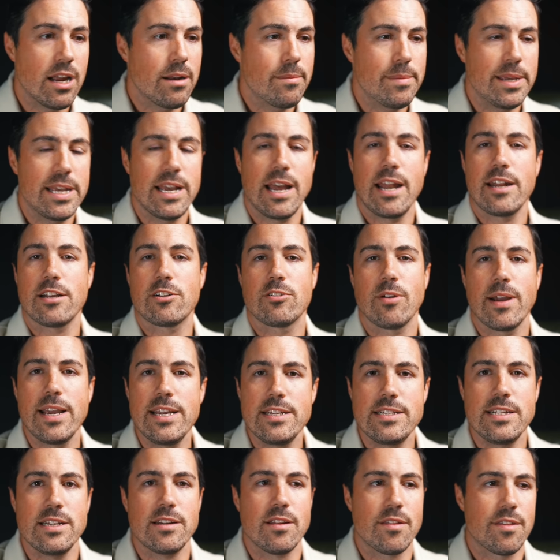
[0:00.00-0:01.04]
gotta be kind of
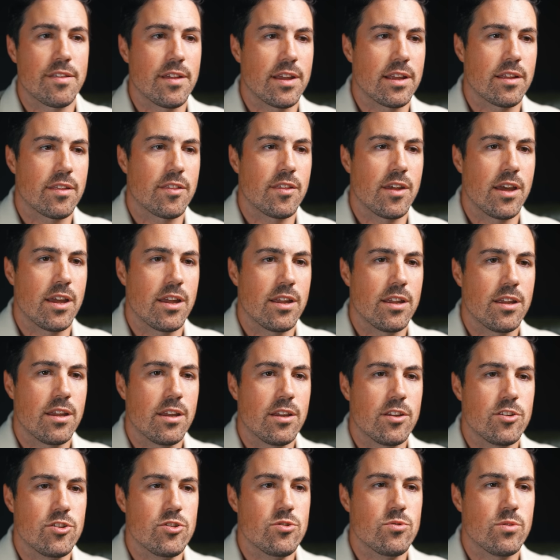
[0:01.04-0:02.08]
crazy to think that
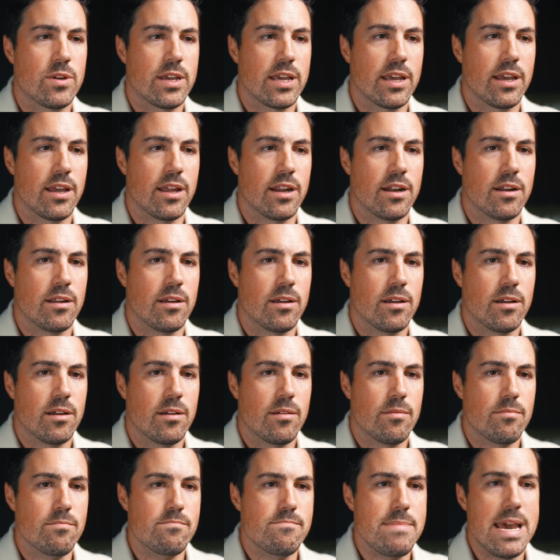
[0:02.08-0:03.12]
you can
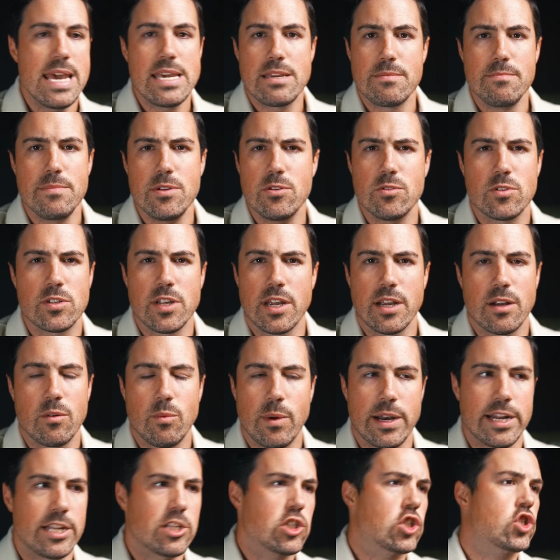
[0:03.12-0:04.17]
make music
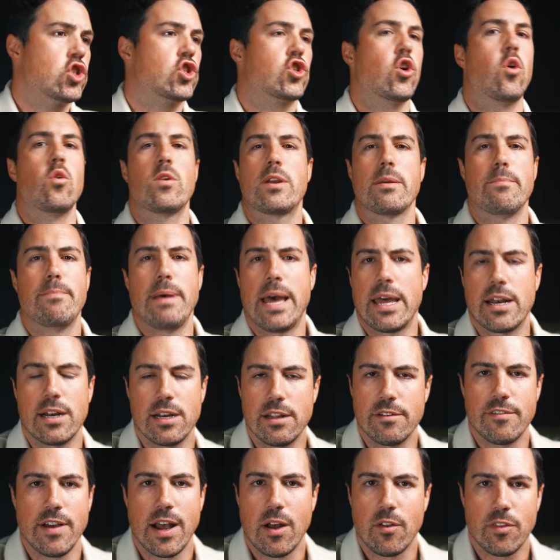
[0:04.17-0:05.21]
when it's so
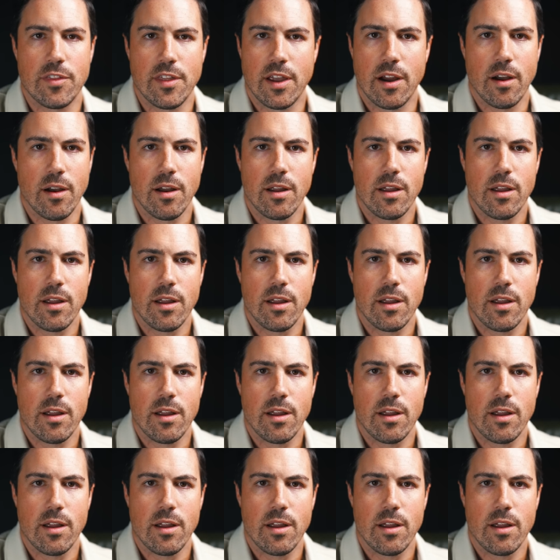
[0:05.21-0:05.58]
competitive out there.